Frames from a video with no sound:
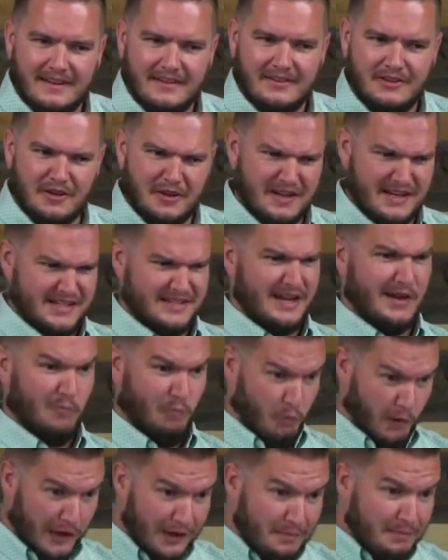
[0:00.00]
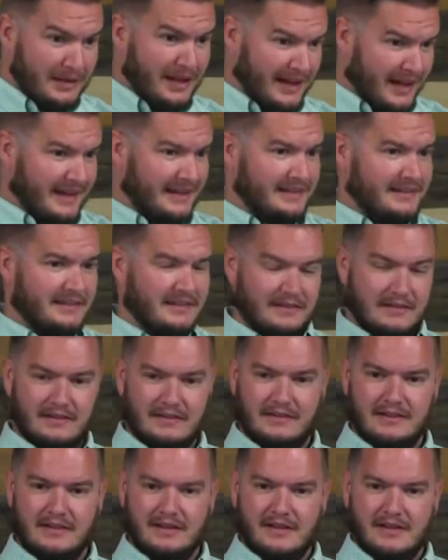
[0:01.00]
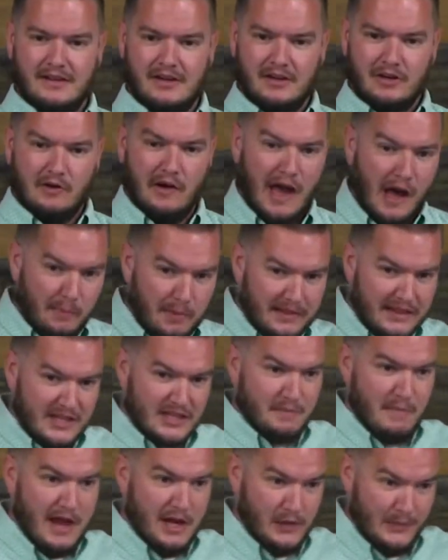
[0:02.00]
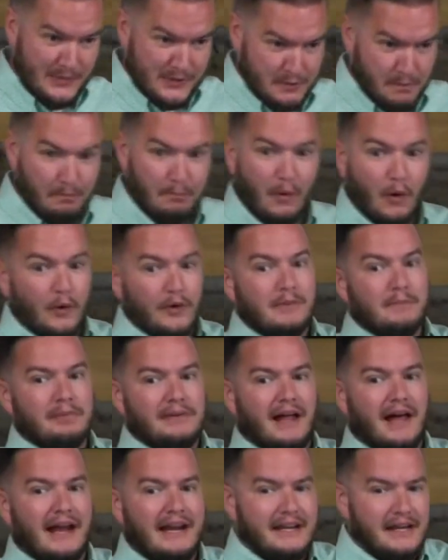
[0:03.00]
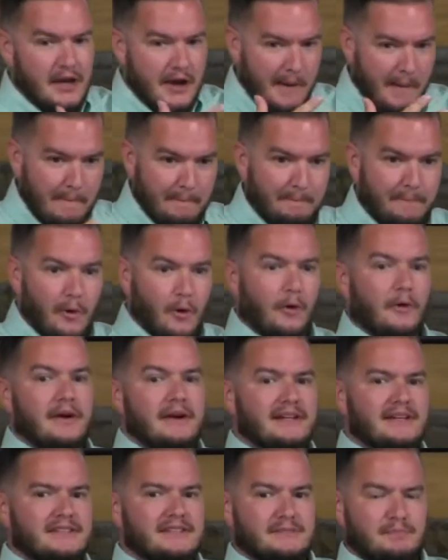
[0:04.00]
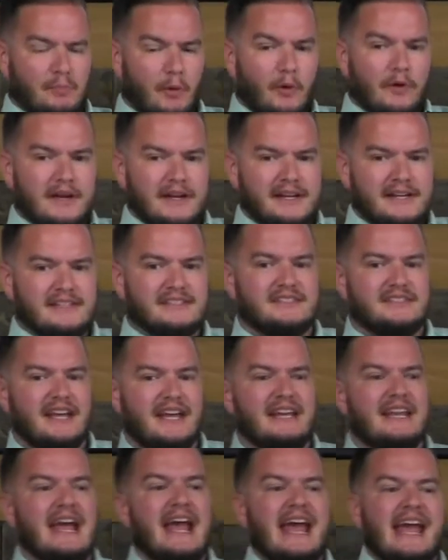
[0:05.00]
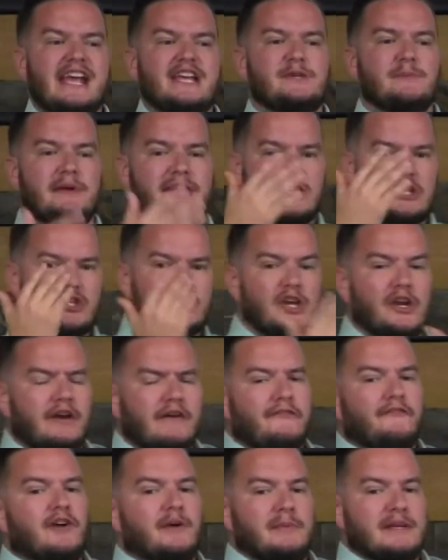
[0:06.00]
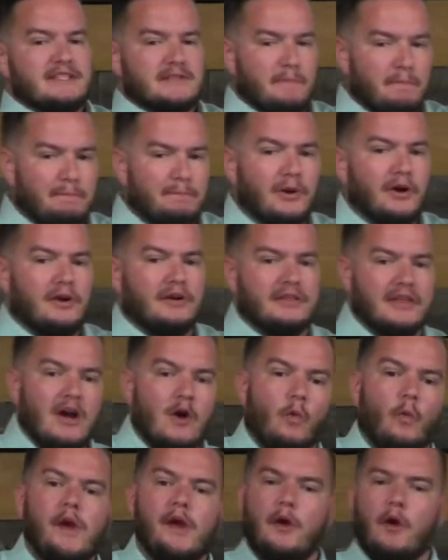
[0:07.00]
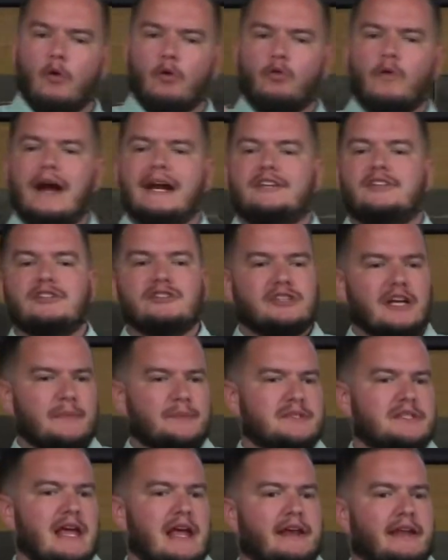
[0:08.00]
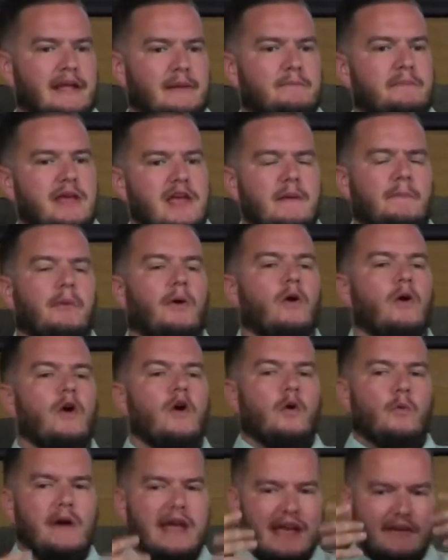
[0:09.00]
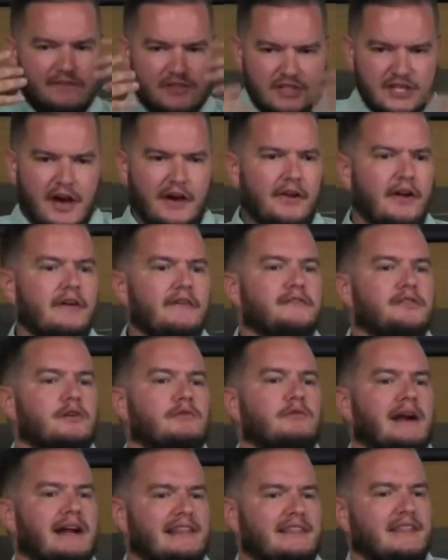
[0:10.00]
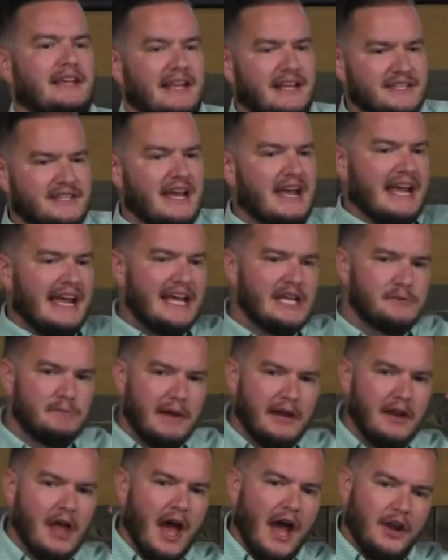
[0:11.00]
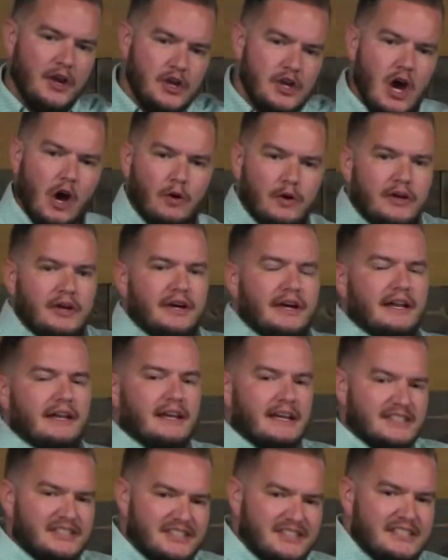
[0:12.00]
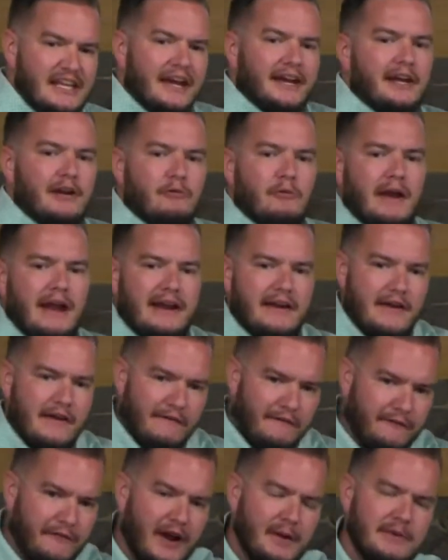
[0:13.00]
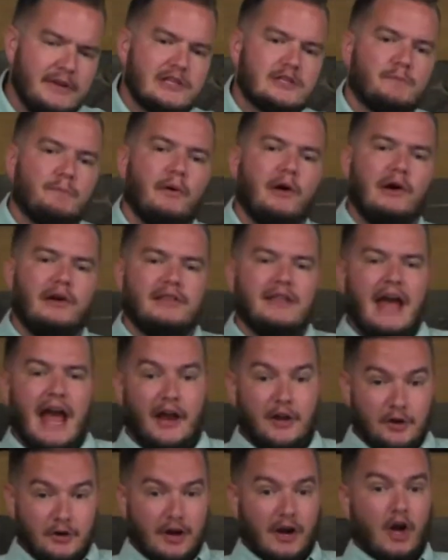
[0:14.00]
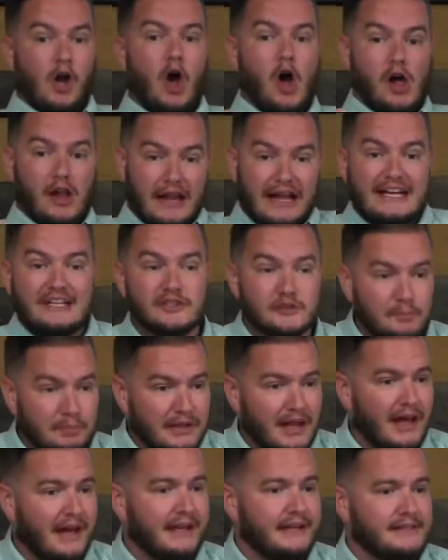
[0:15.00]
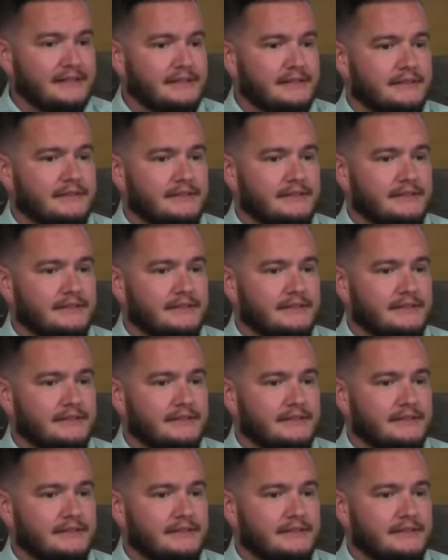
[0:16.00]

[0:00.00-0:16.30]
You're going to say we're blind? You're helping this man who was born blind, born in his sin. He's been a sinner from his birth. We are righteous, upstanding people. We have done all of the right things. He's been no good, second rate from his birth, and you're going to call us blind?